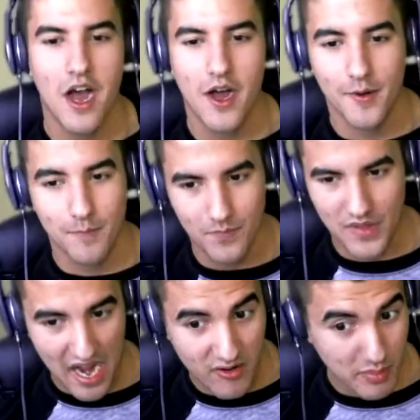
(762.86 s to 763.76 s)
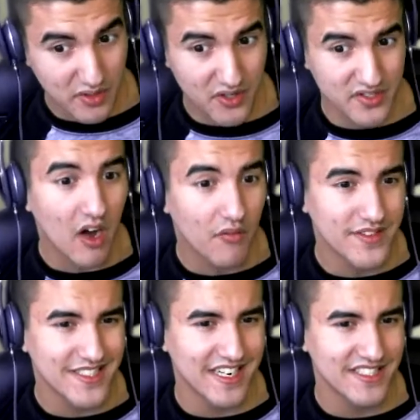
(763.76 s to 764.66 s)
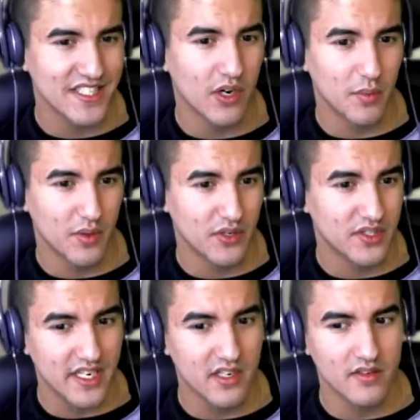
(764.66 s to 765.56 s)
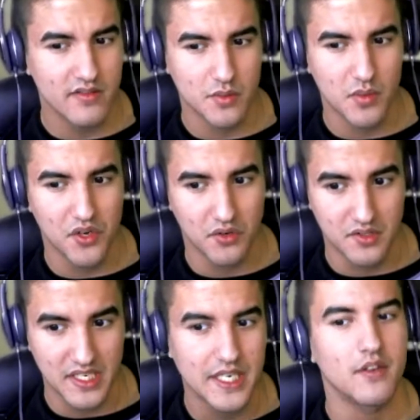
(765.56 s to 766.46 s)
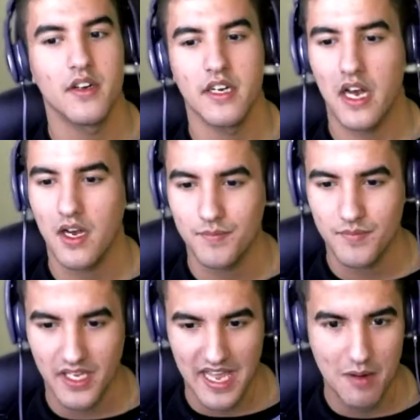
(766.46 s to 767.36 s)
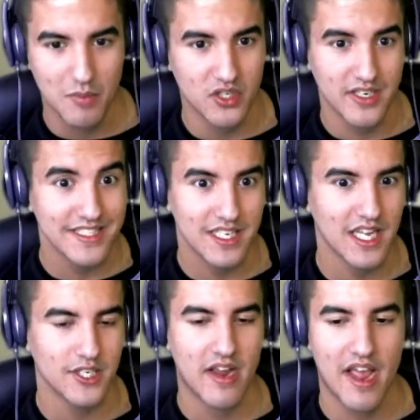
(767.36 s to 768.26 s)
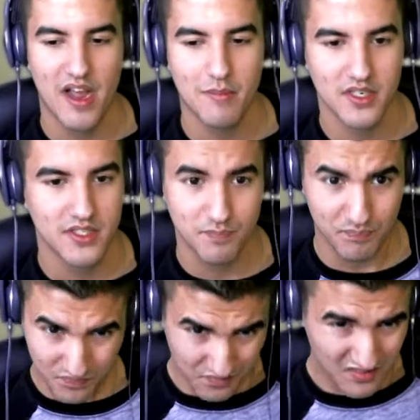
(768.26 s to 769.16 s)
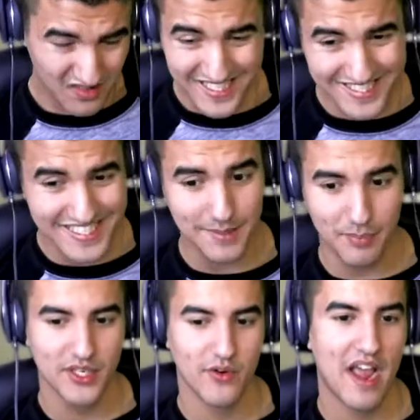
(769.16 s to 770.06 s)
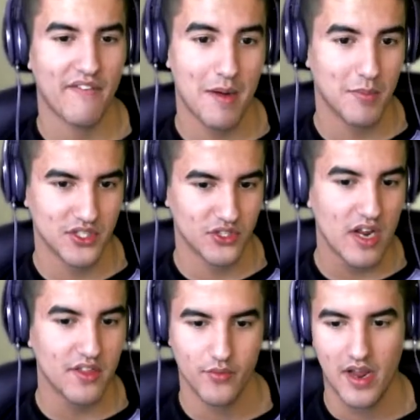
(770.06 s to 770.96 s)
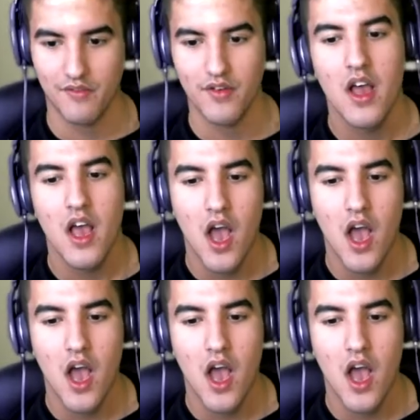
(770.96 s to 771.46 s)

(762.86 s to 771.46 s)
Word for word: Um, how you build yourself is not necessarily with your skills, it's with your gear, uh, like how much intellect you have, how much discipline you have, how much strength you have.